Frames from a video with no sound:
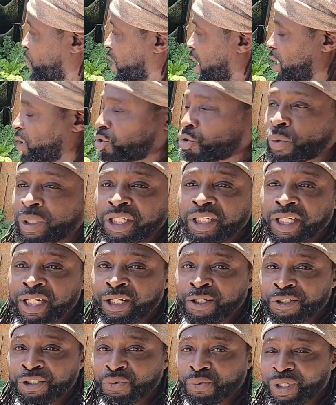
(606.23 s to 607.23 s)
go for like 20
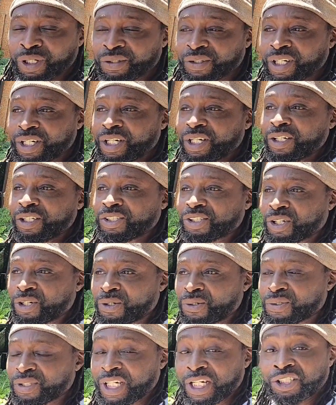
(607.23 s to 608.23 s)
gallons worth.
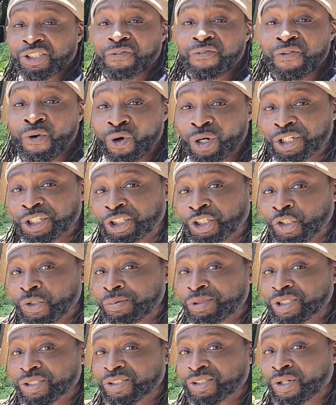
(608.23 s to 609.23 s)
So that's 4
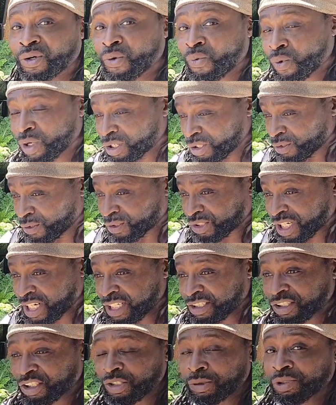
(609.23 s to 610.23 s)
cubes. So one of those
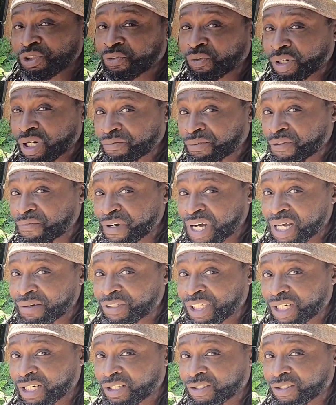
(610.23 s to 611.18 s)
ice cubes for every 5